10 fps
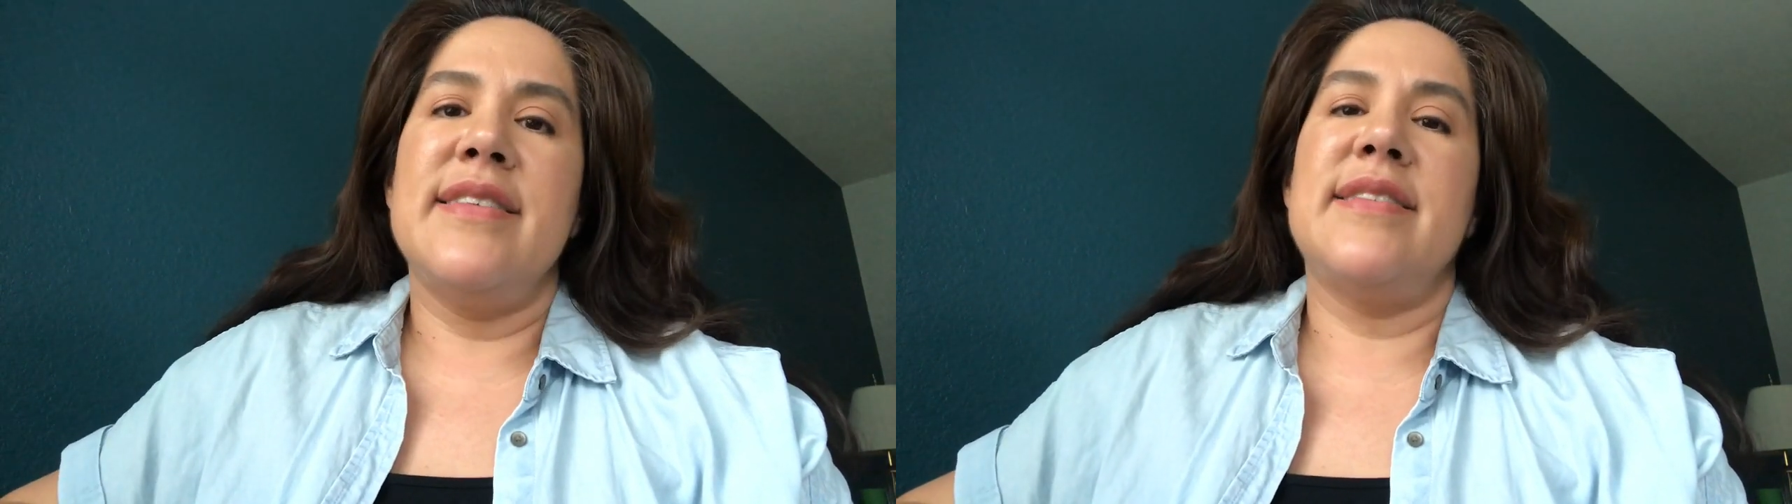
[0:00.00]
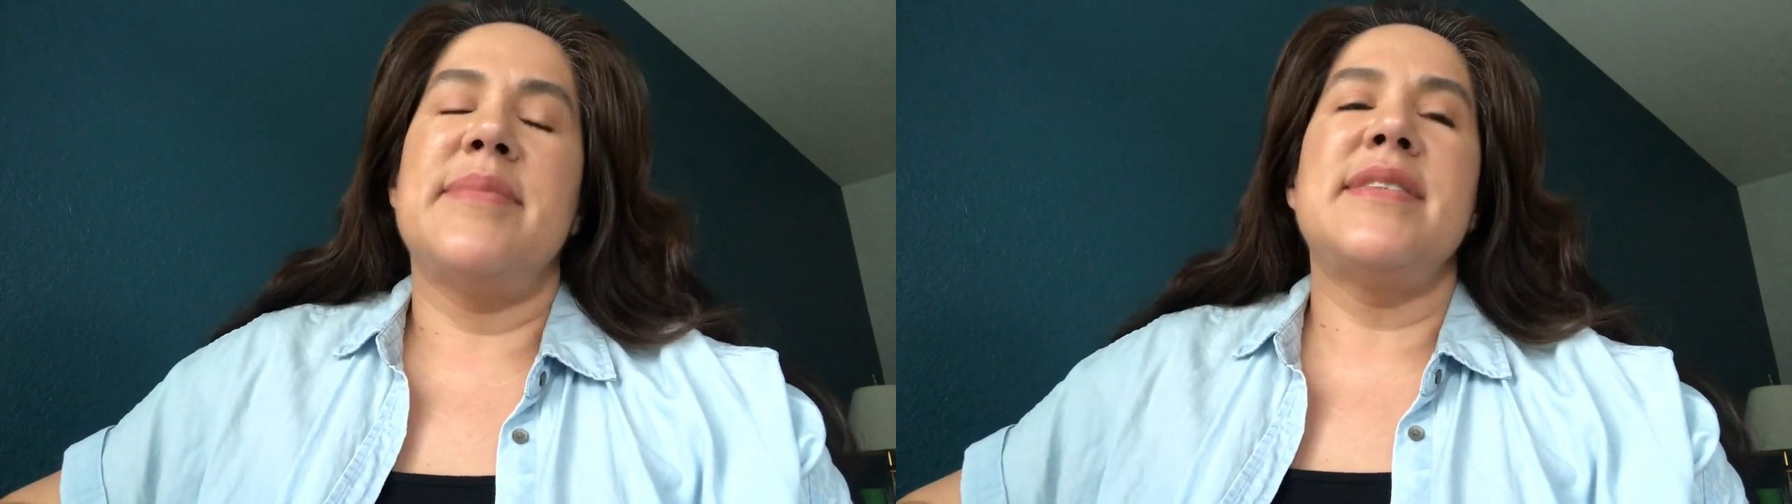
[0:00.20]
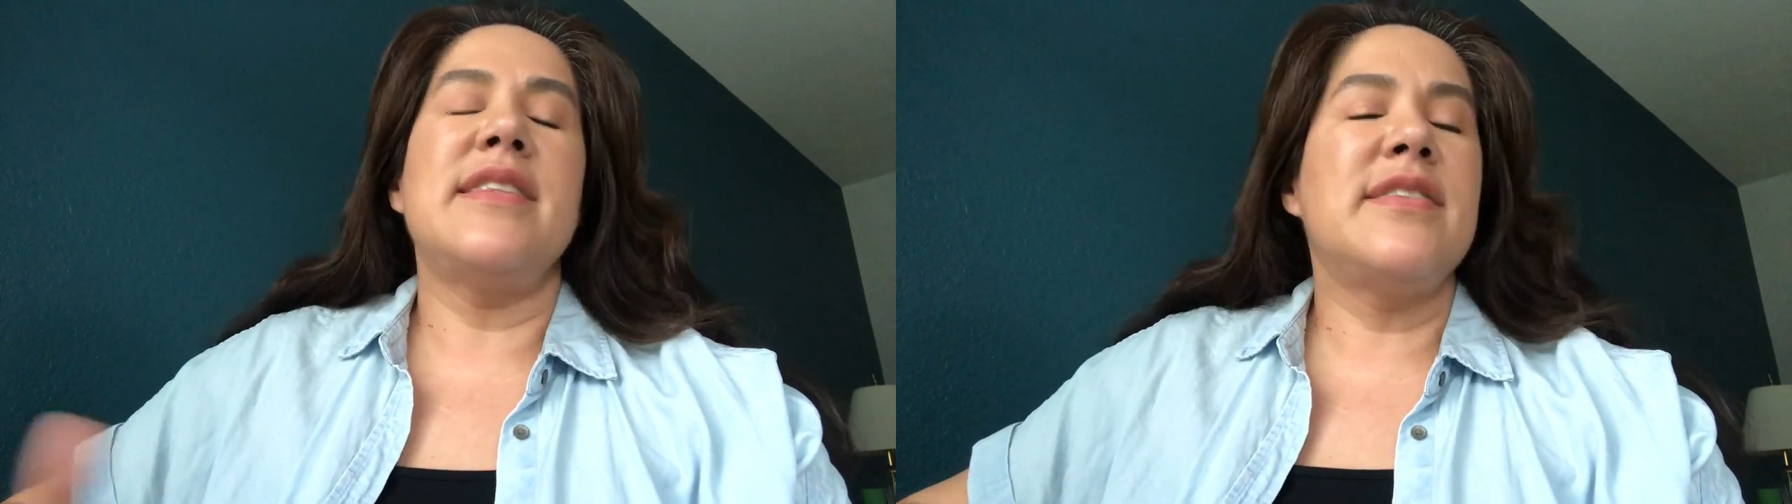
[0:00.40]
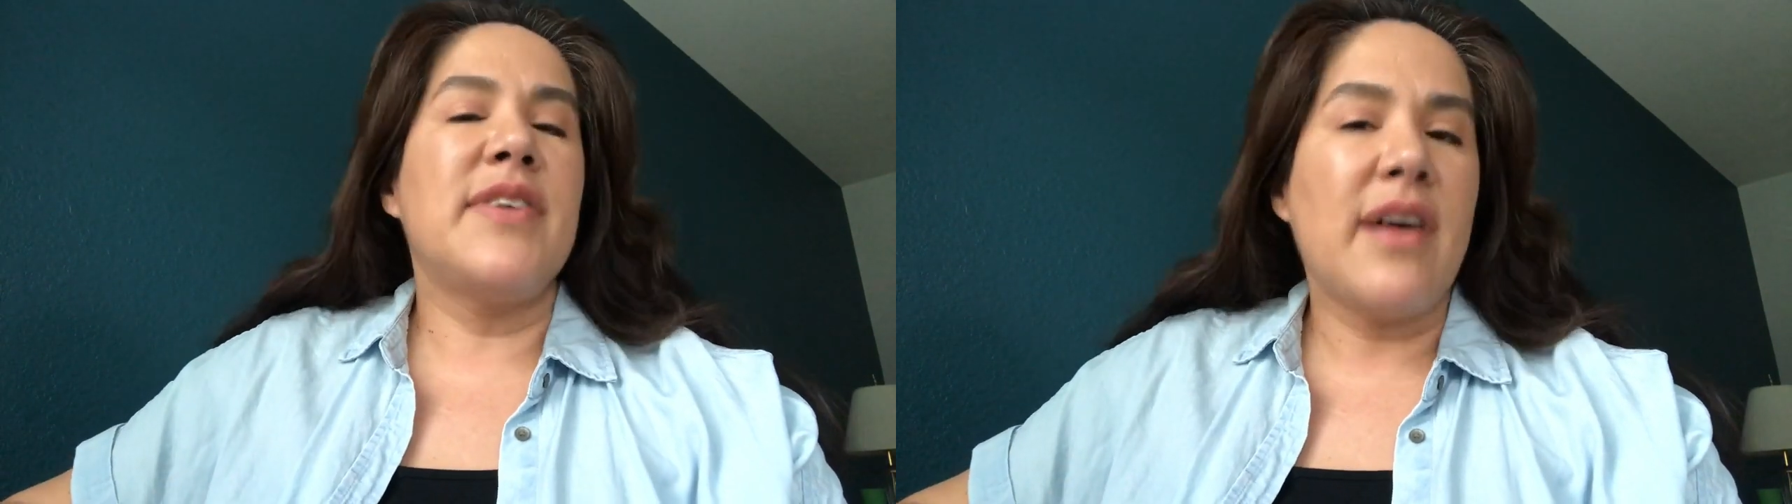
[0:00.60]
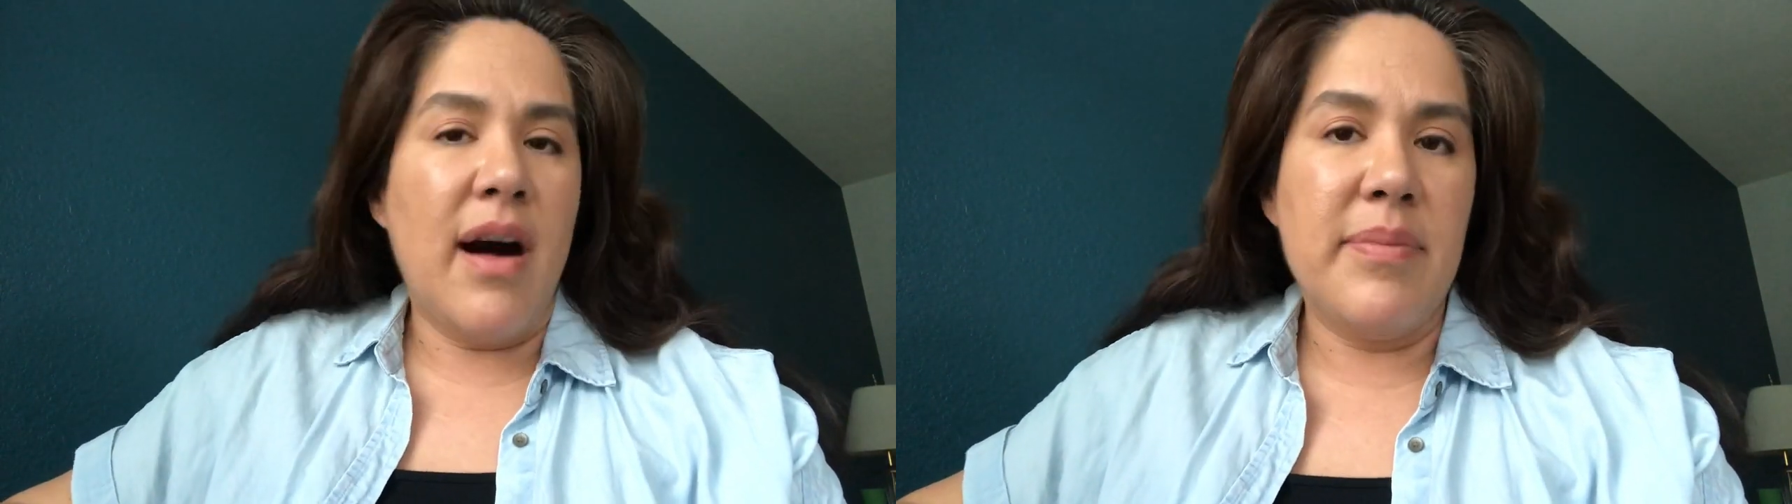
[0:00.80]
some sense of
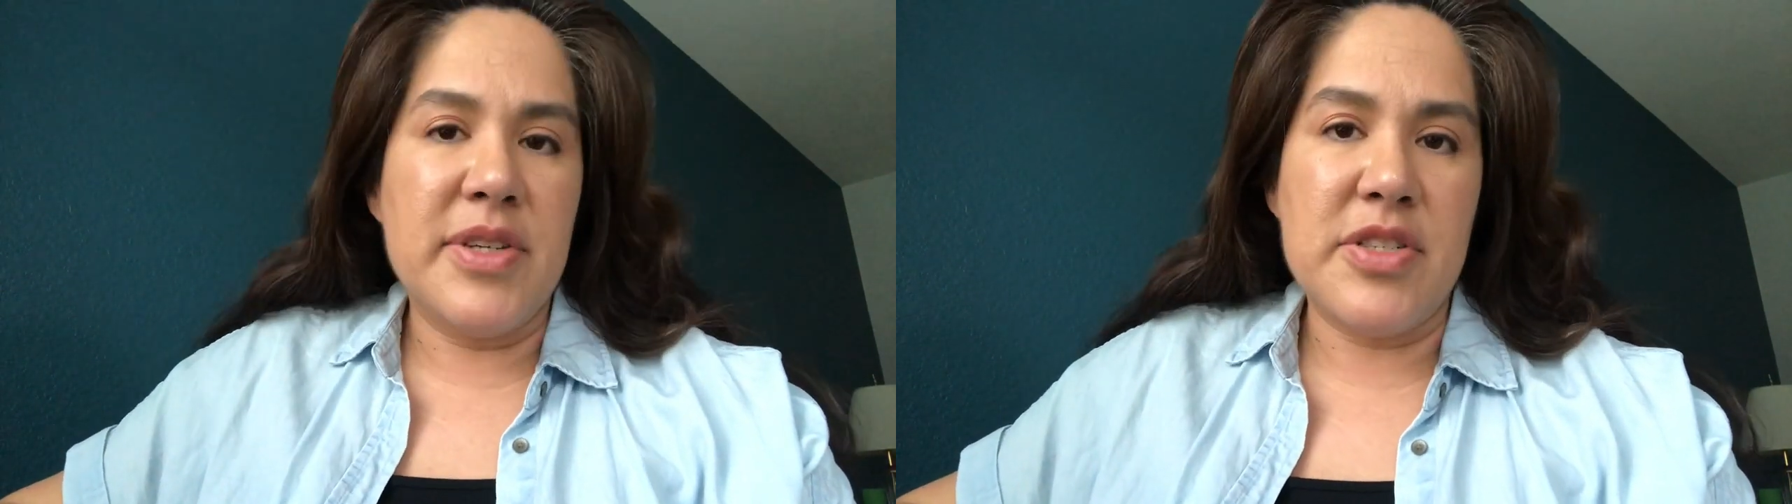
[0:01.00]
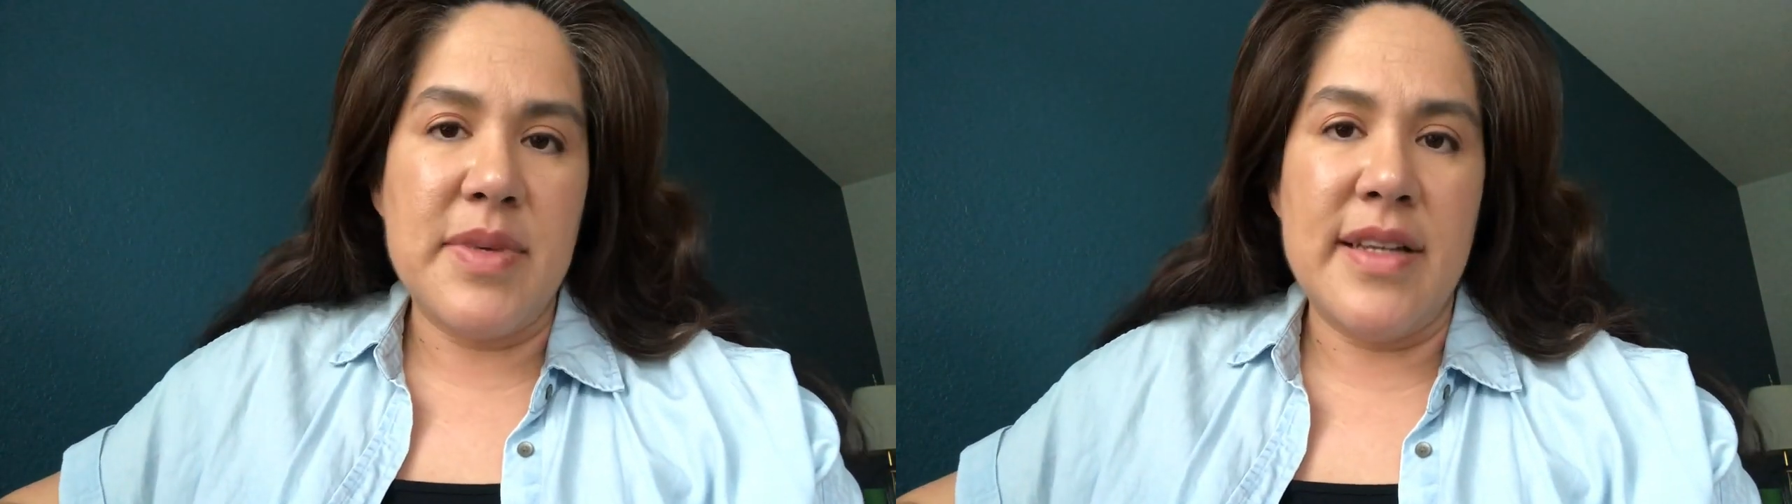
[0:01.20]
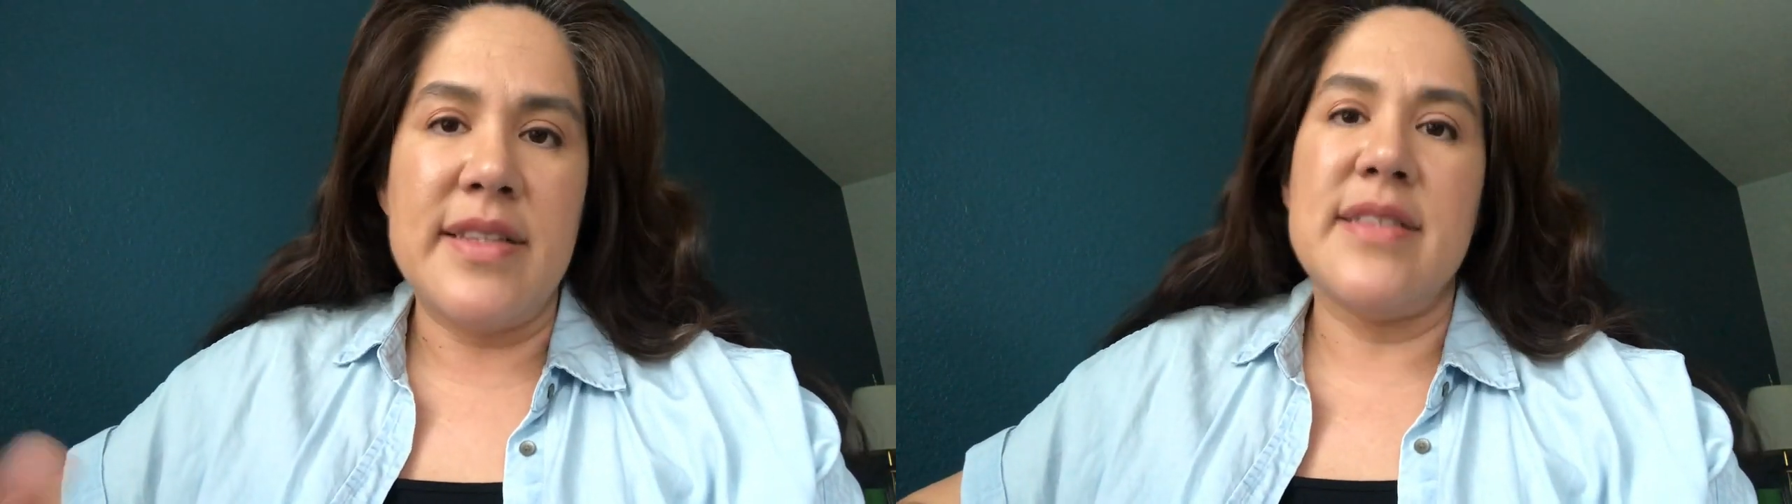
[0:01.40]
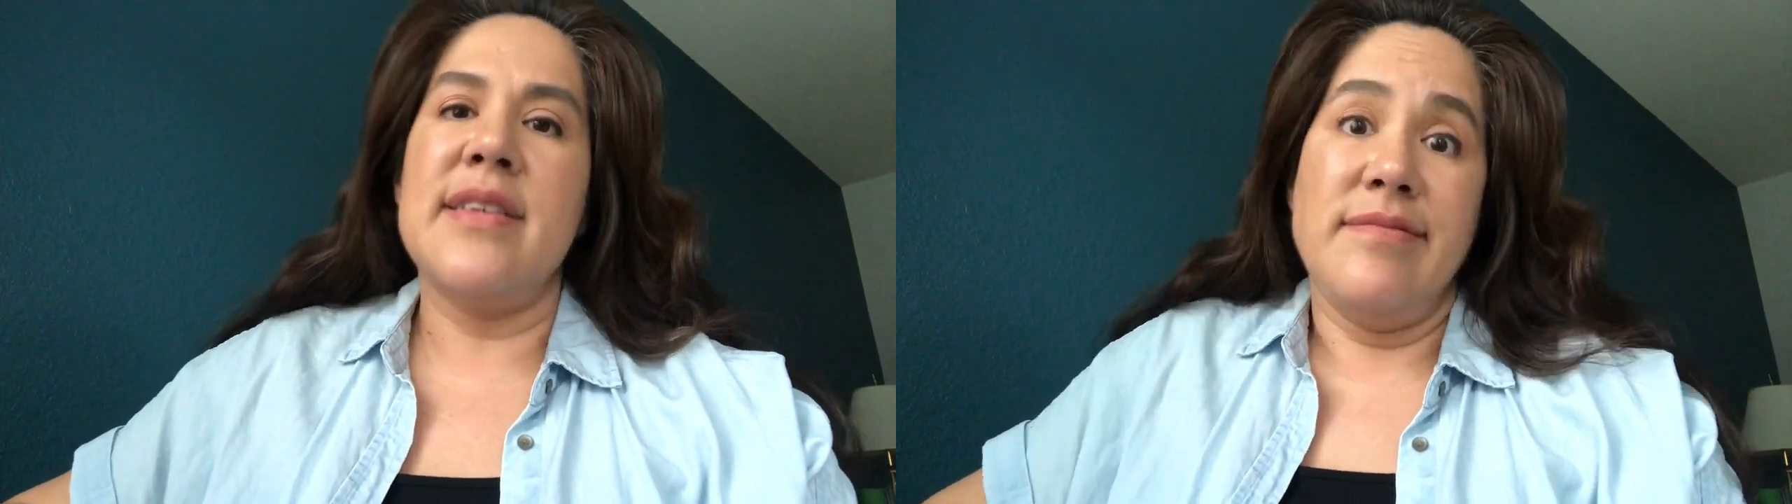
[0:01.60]
accomplishment.